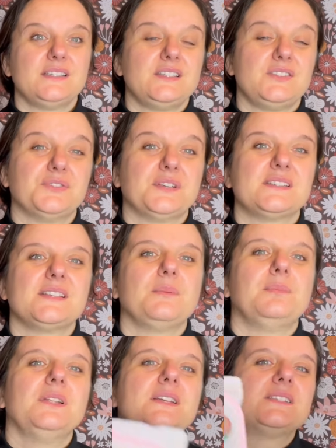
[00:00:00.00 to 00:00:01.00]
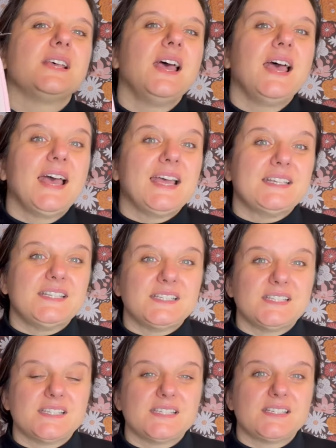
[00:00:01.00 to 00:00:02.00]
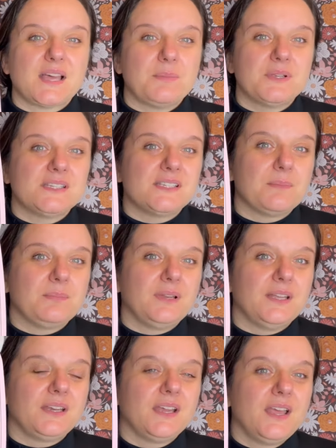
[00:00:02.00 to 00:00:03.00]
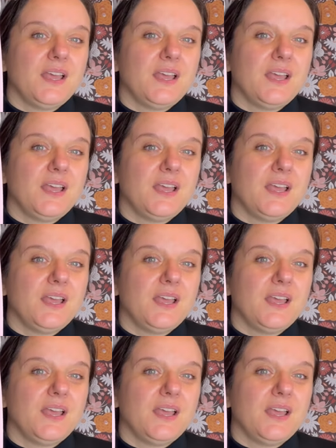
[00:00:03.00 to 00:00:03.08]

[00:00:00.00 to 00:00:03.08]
seasonal samplers, and this is summer sampler,